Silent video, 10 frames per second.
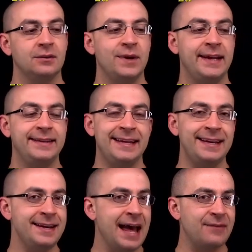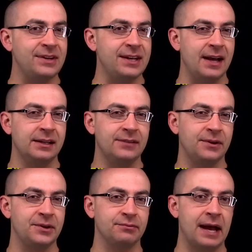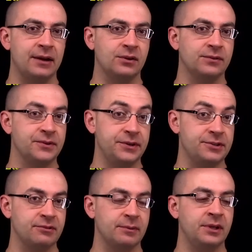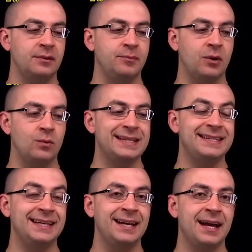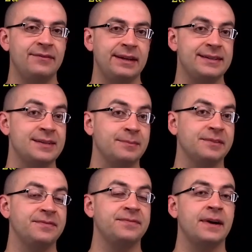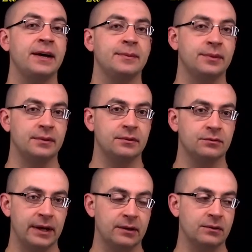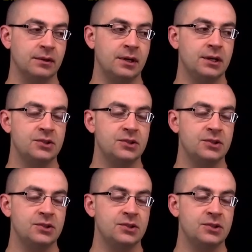We didn't have a negative under the radical for the discriminant, but we did have a simplifiable radical.